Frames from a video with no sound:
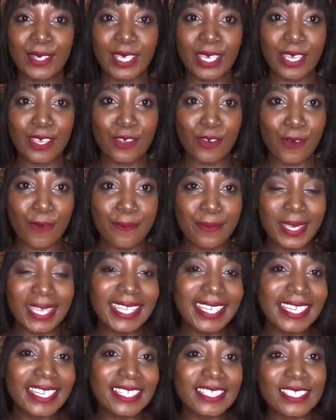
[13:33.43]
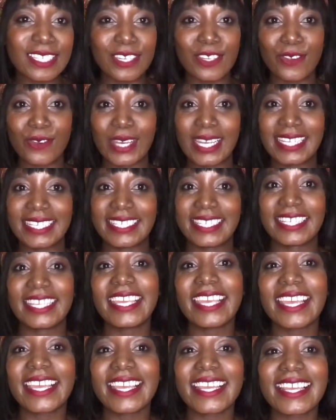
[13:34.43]
hear your opinions and your
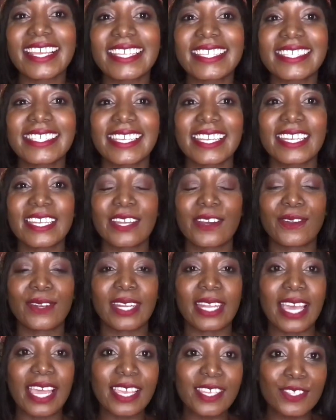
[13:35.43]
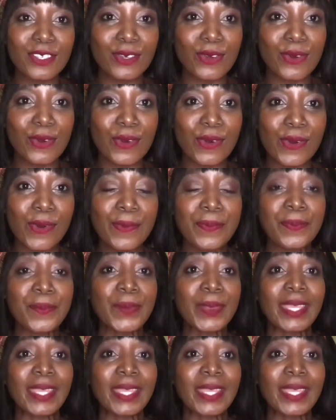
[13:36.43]
ideas, and I would like to grow.